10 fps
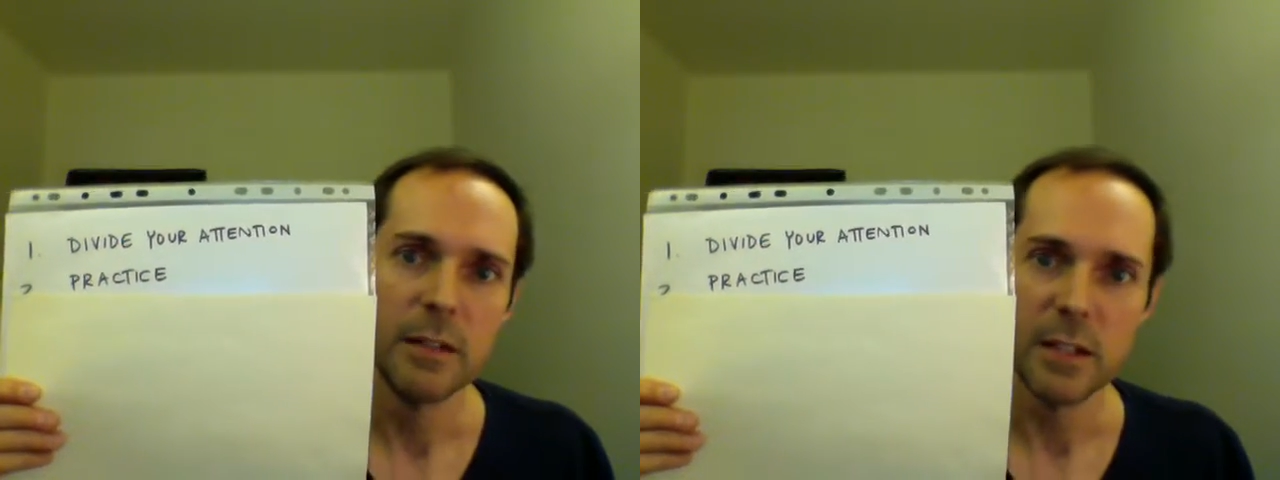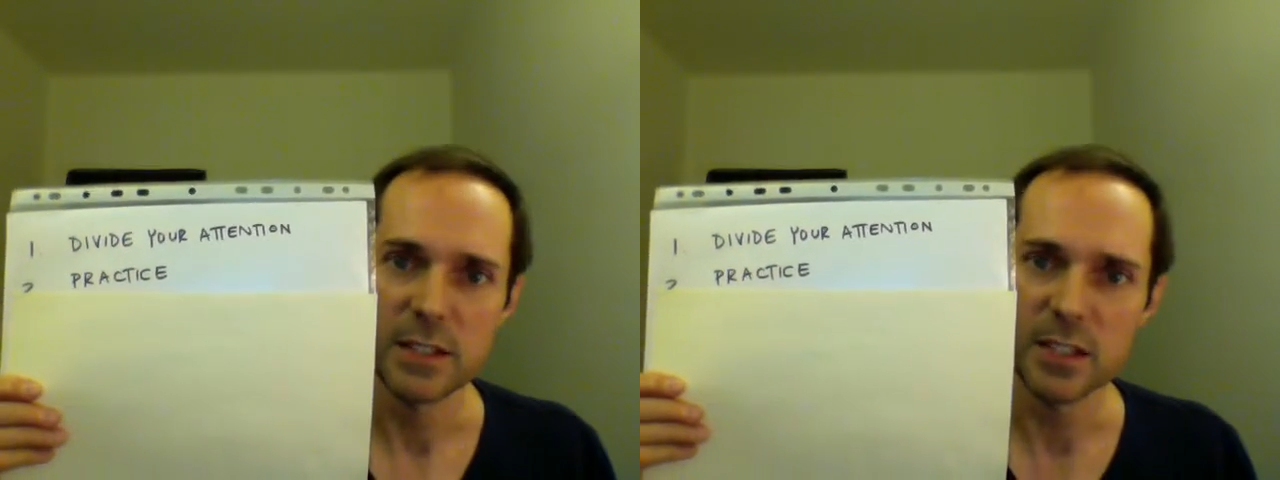
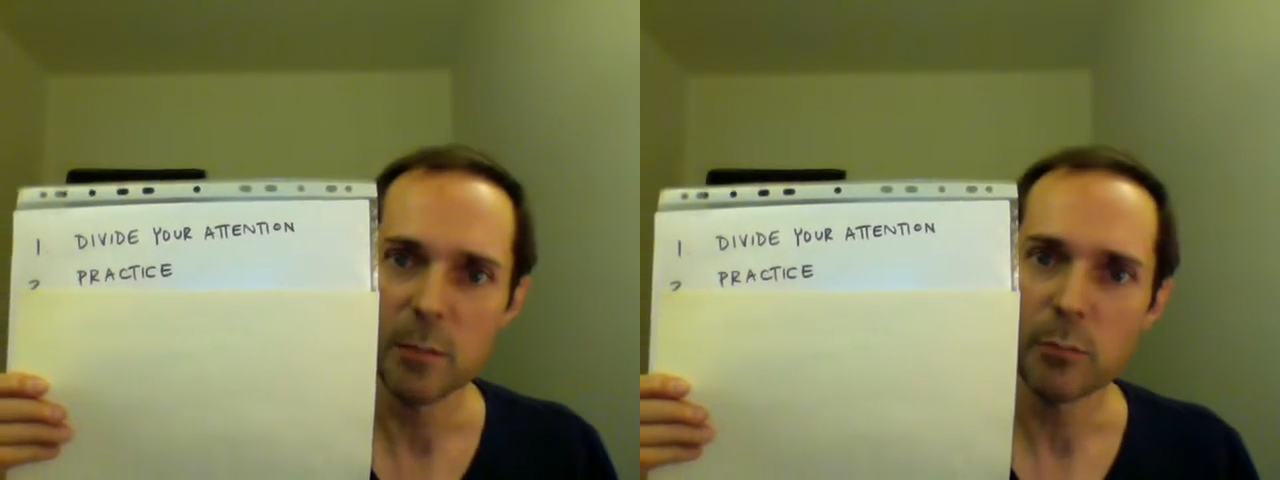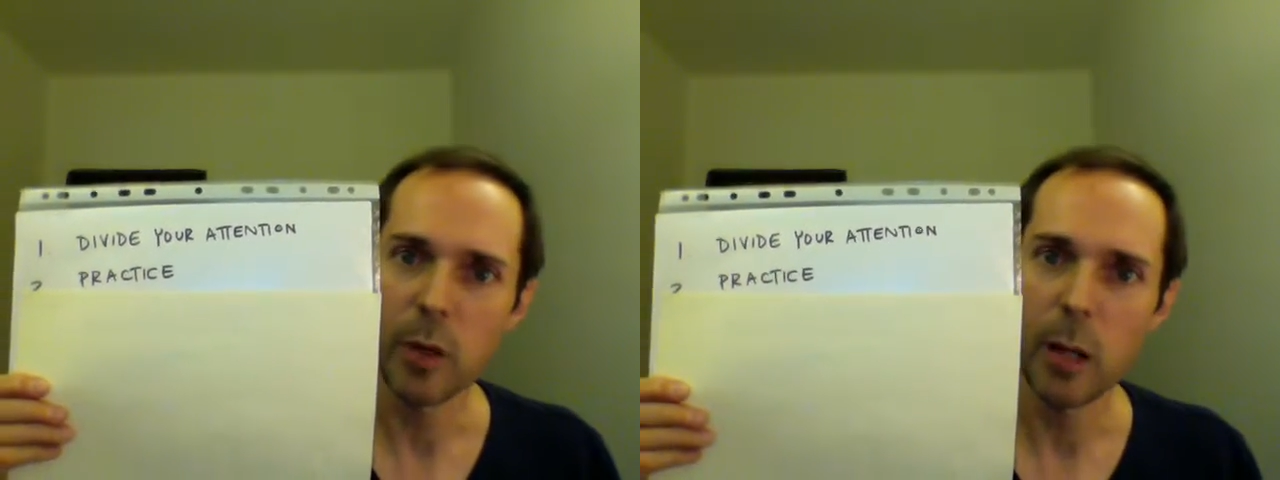Now,
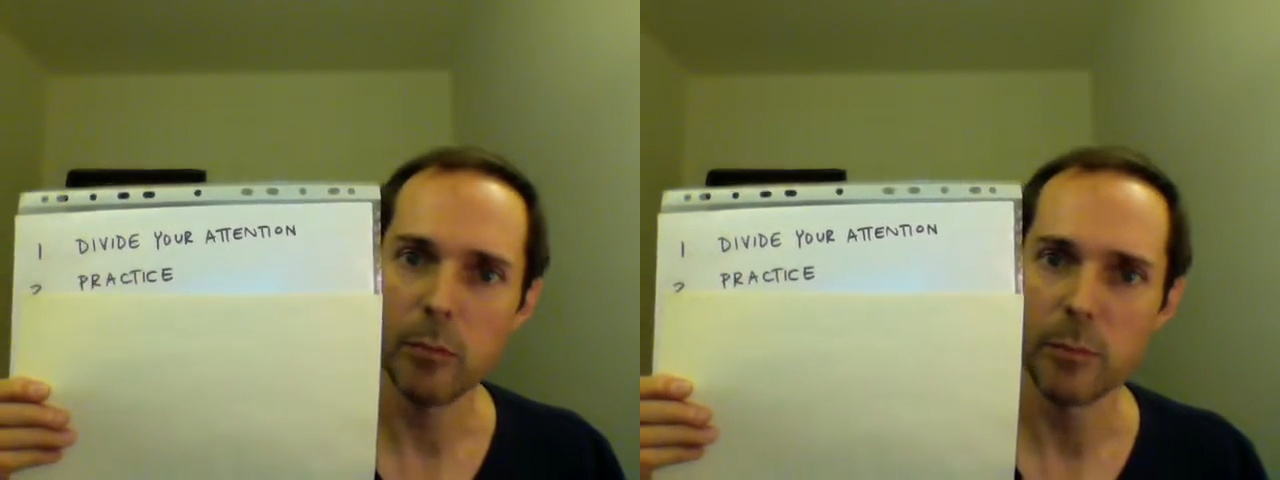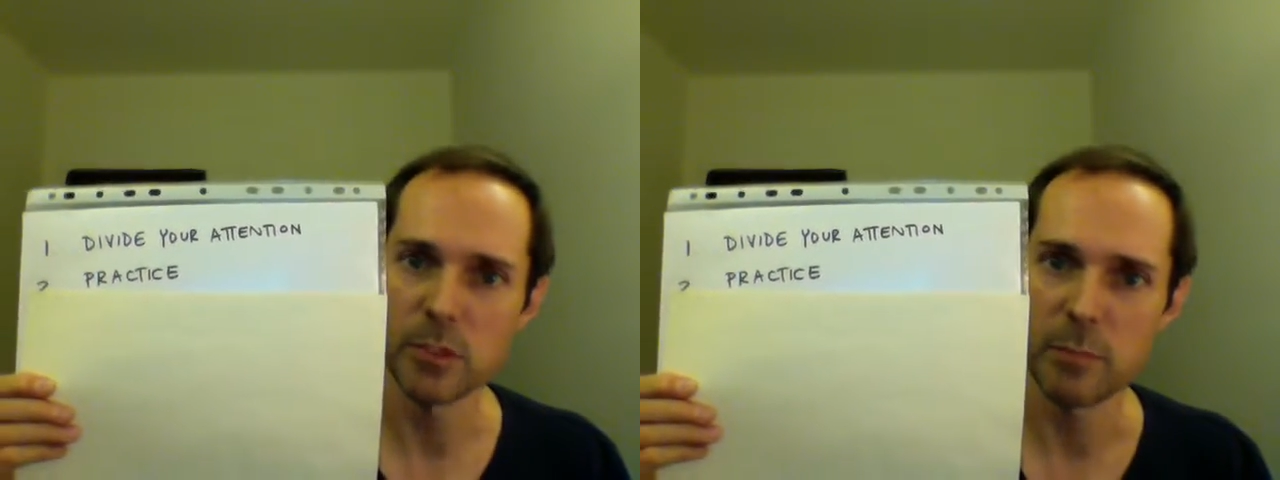some
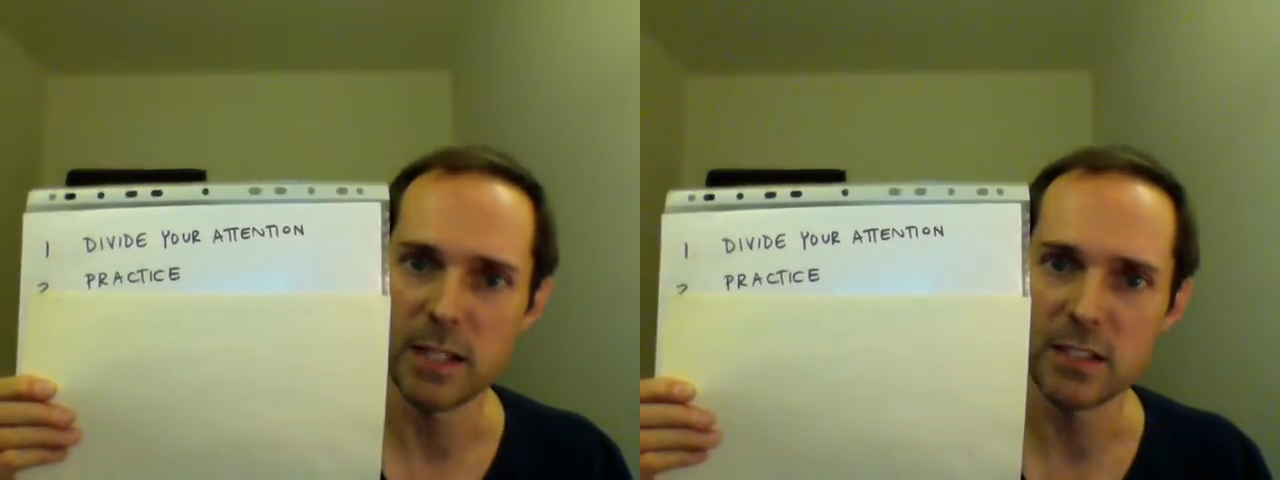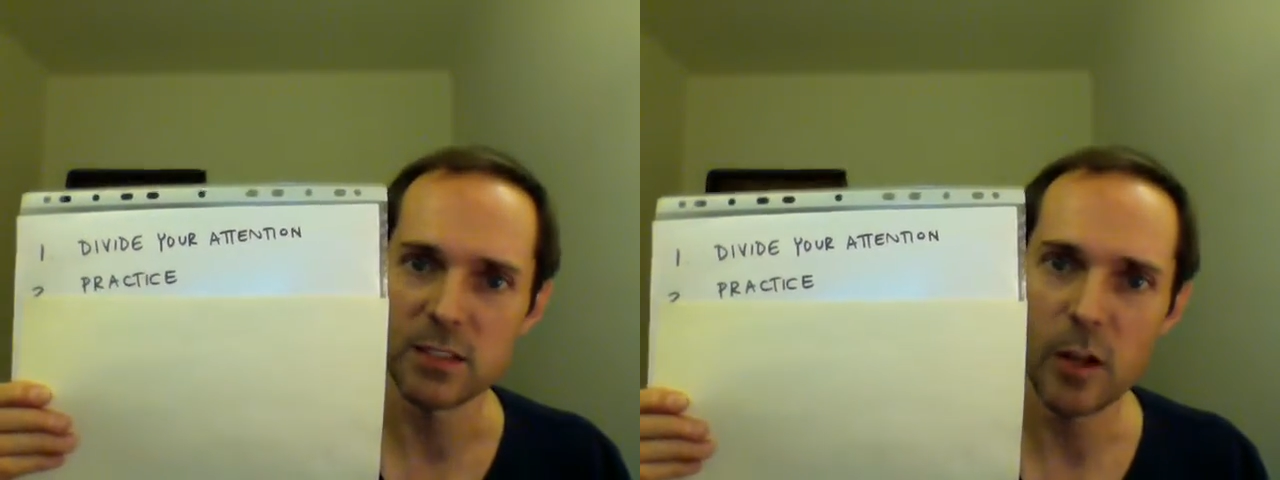problems
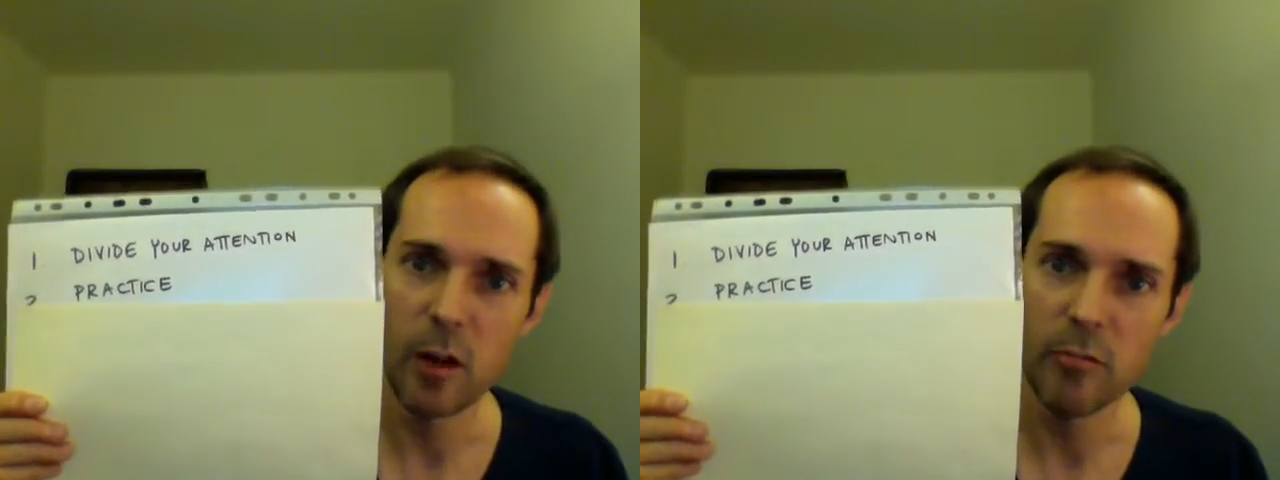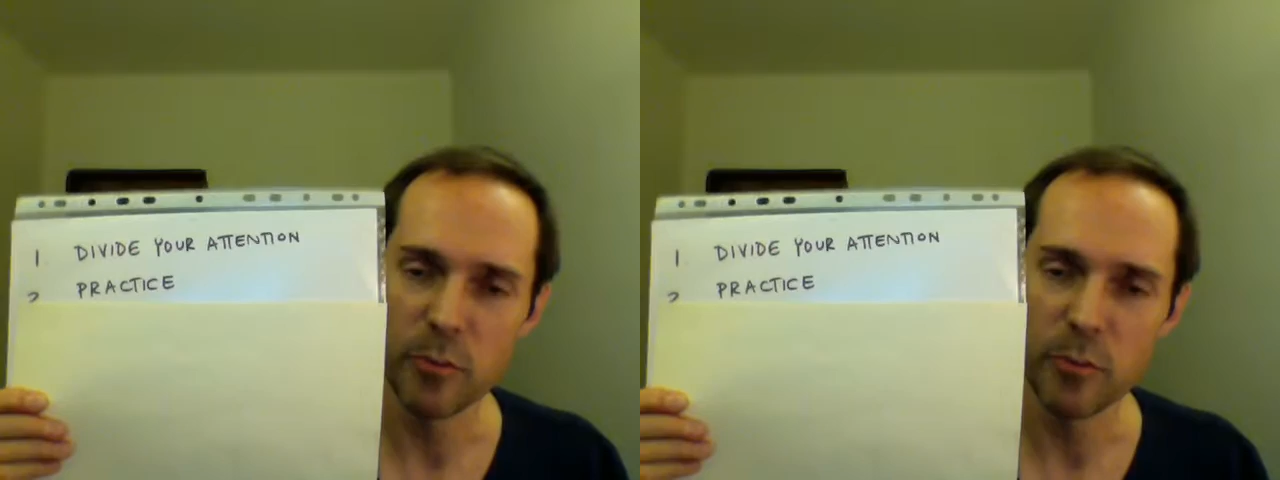may solve